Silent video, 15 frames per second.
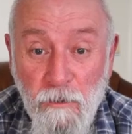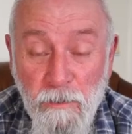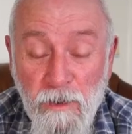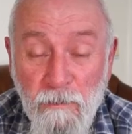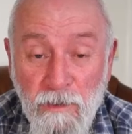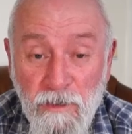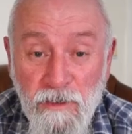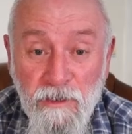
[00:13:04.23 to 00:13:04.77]

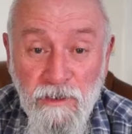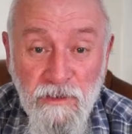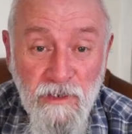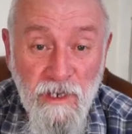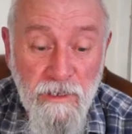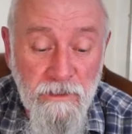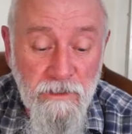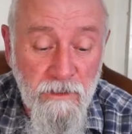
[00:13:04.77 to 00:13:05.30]
image in the
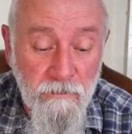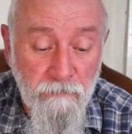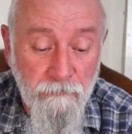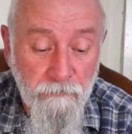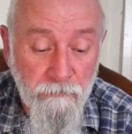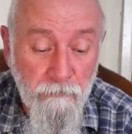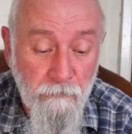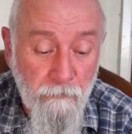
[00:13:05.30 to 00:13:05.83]
centre,
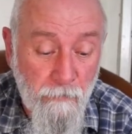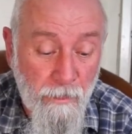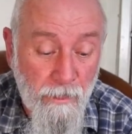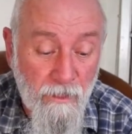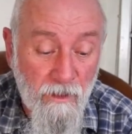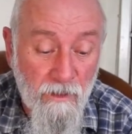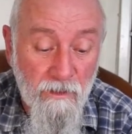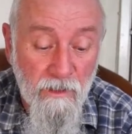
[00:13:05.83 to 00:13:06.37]

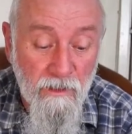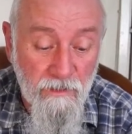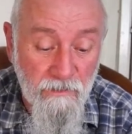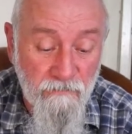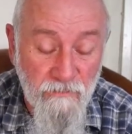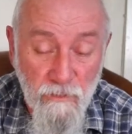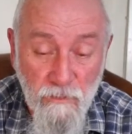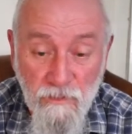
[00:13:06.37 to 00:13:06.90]
and that's your
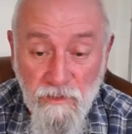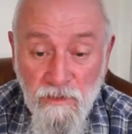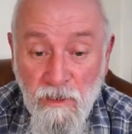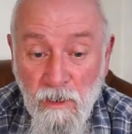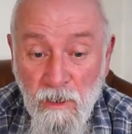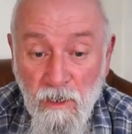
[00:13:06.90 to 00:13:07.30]
focus.